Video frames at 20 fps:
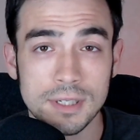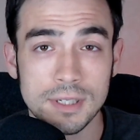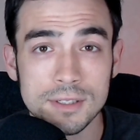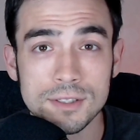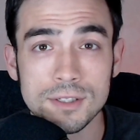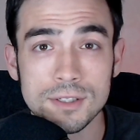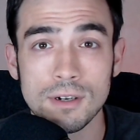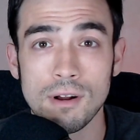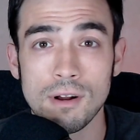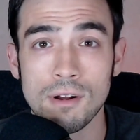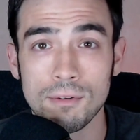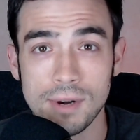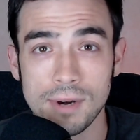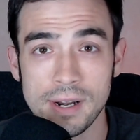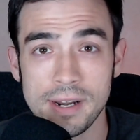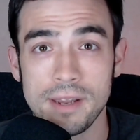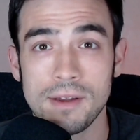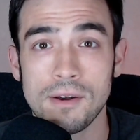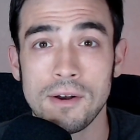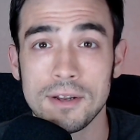because you're
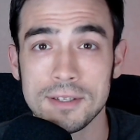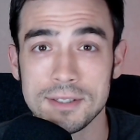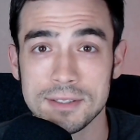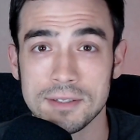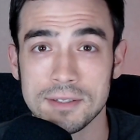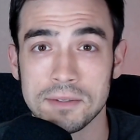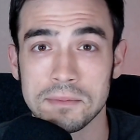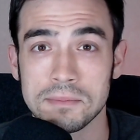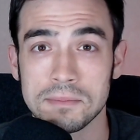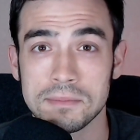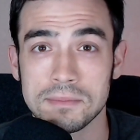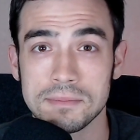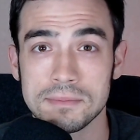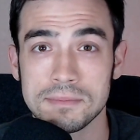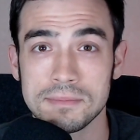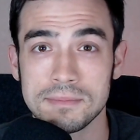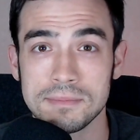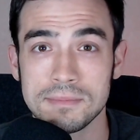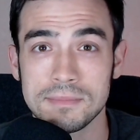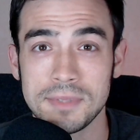already awesome.
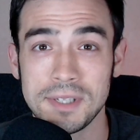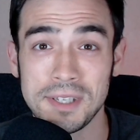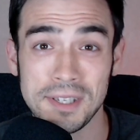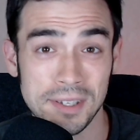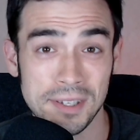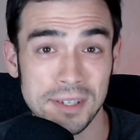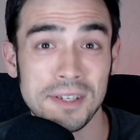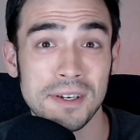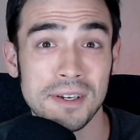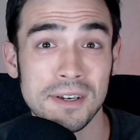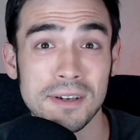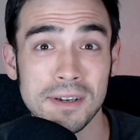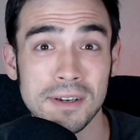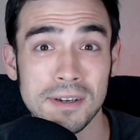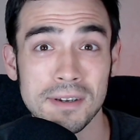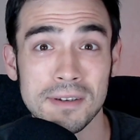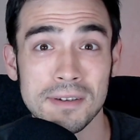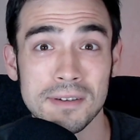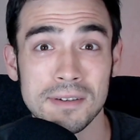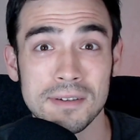Yuck.